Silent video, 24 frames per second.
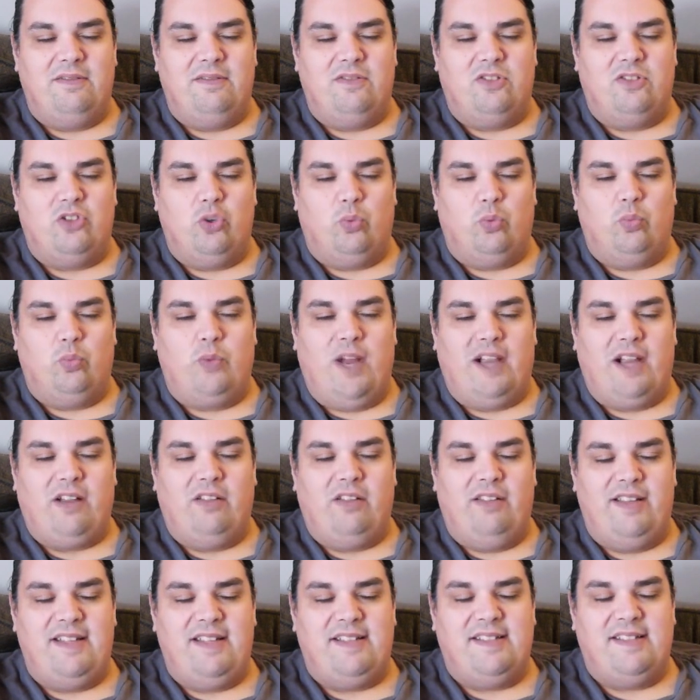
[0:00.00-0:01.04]

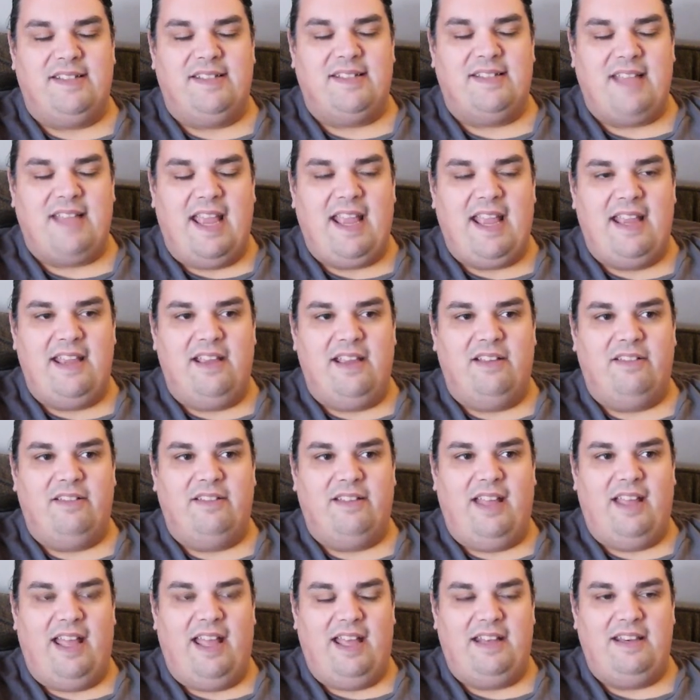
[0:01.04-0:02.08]
directly say
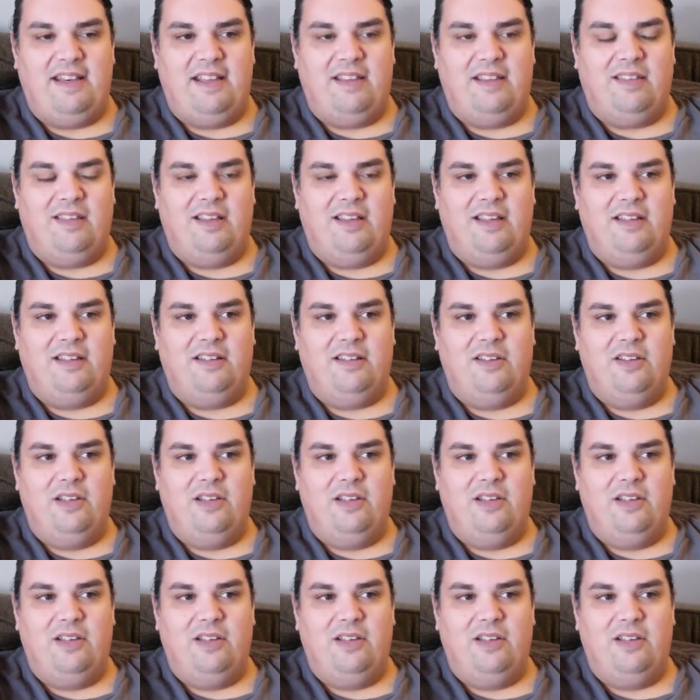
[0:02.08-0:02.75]
anything